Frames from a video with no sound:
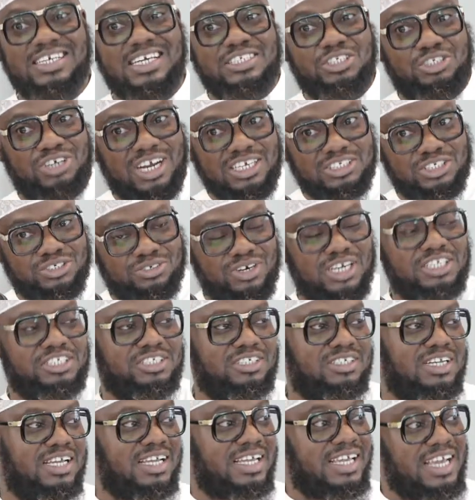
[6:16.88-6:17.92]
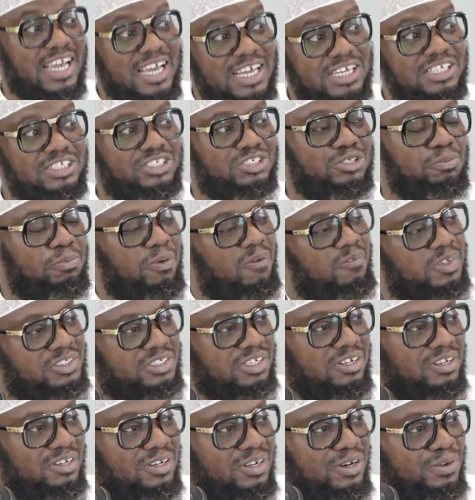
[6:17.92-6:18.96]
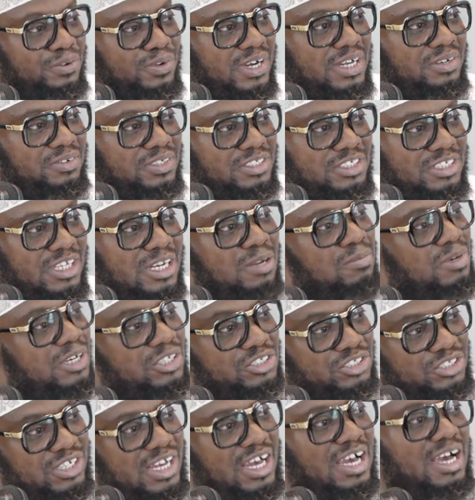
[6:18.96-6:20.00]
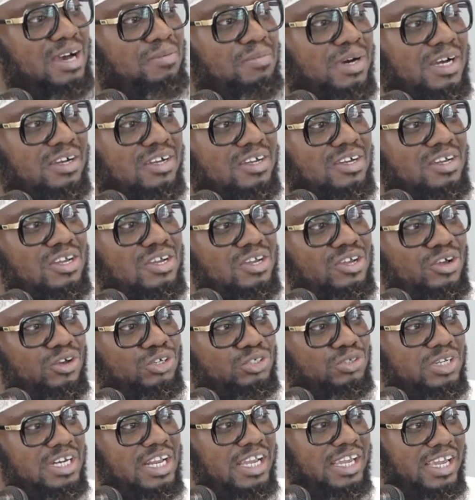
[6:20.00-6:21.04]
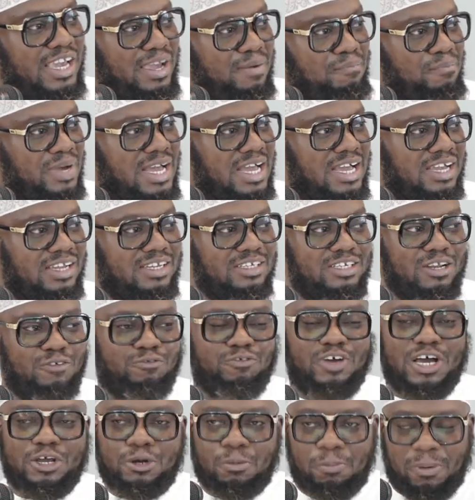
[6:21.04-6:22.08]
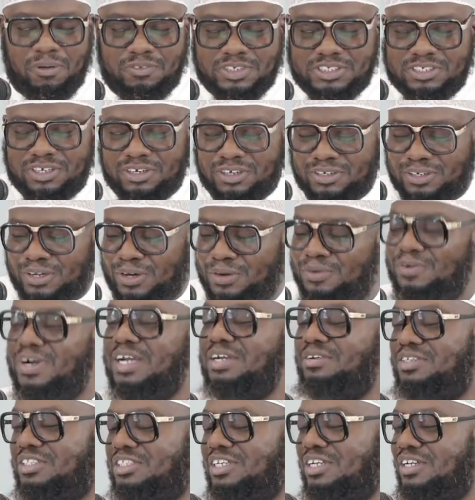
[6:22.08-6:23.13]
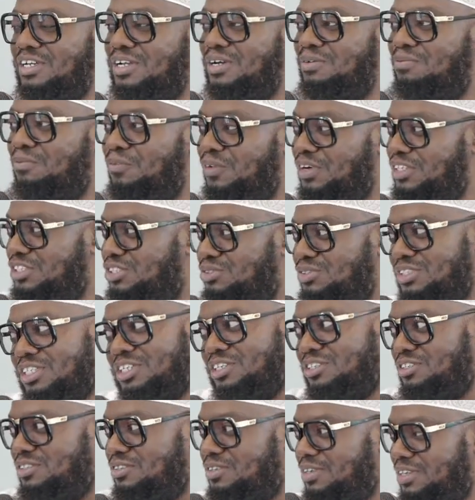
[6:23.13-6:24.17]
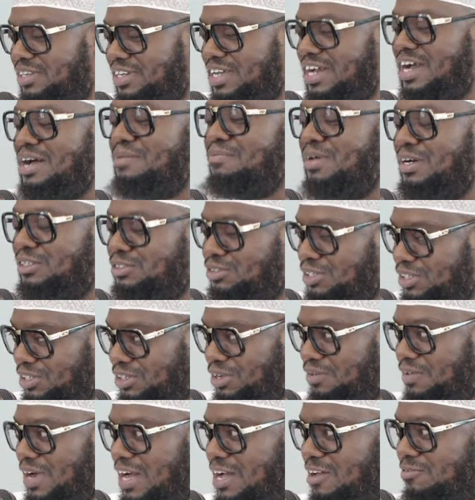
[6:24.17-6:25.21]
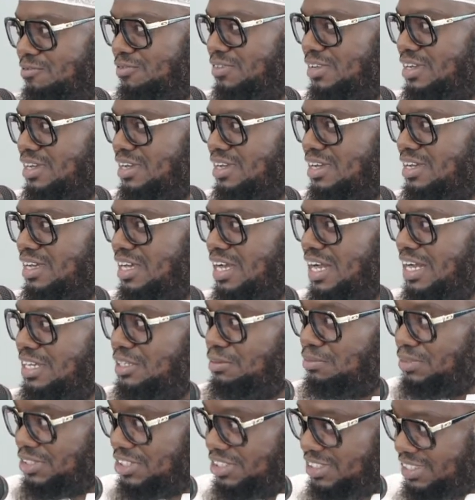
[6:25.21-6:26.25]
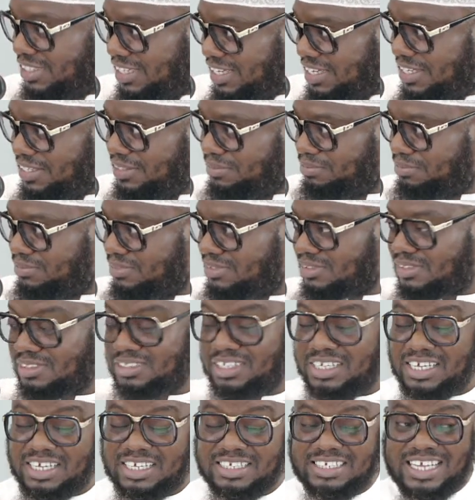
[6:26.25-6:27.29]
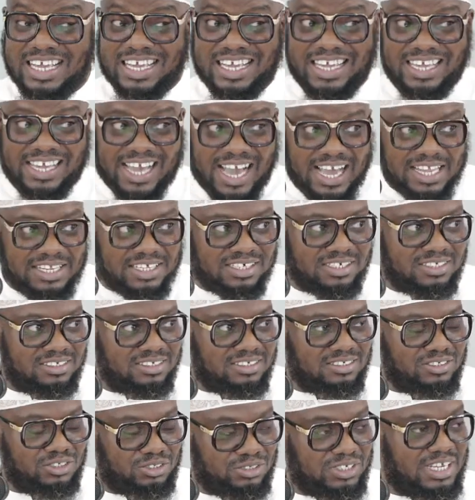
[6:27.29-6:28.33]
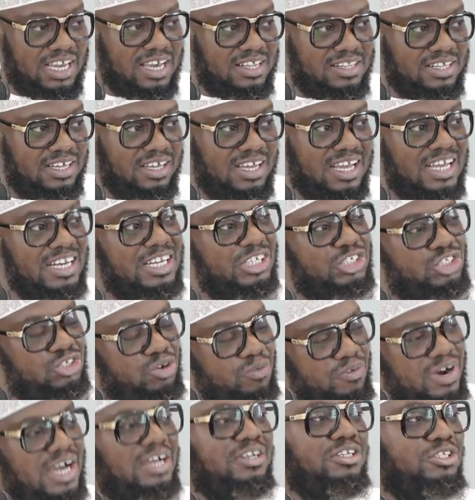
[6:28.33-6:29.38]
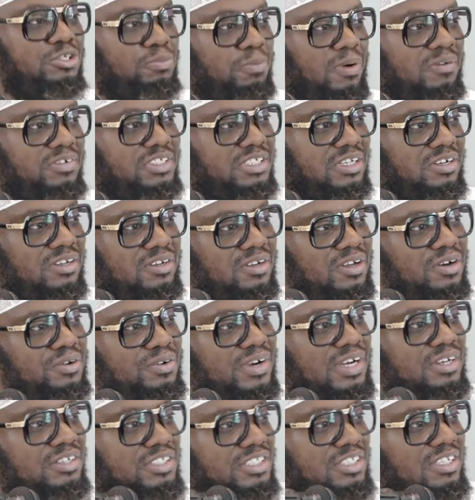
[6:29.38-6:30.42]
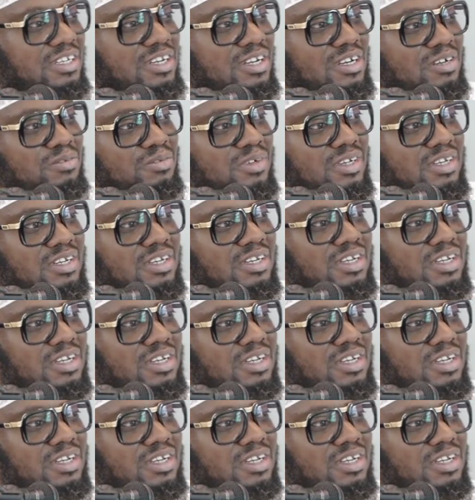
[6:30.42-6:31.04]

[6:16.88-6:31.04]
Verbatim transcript: in their transgression against the Prophet sallallahu alaihi wasallam and the Sahaba. Because when they came back, they found the Prophet sallallahu alaihi wasallam once was at Kaaba doing tawaf, and the mushrikeen they gathered together and they surrounded the Prophet sallallahu alaihi wasallam,